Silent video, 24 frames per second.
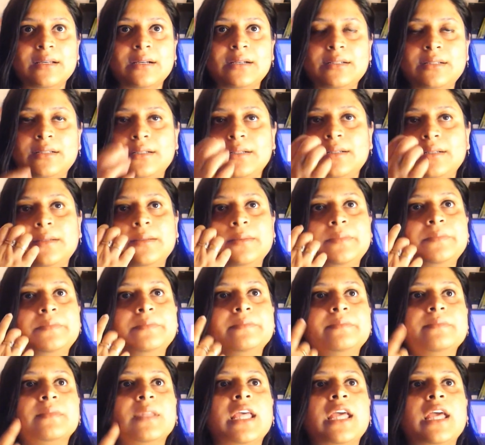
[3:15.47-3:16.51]

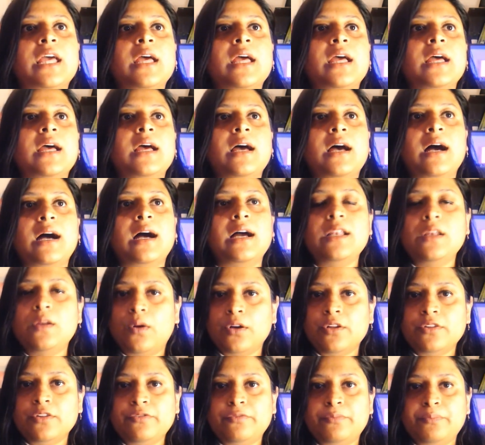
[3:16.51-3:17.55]
a
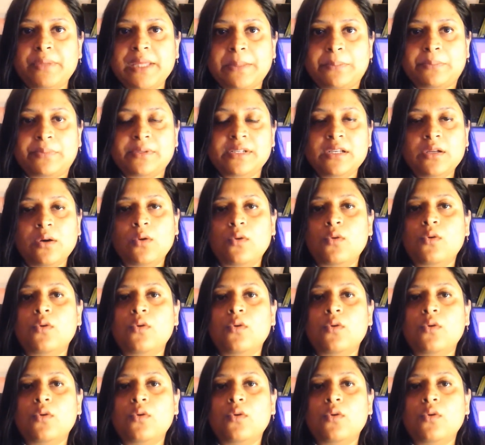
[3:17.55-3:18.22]
lot of people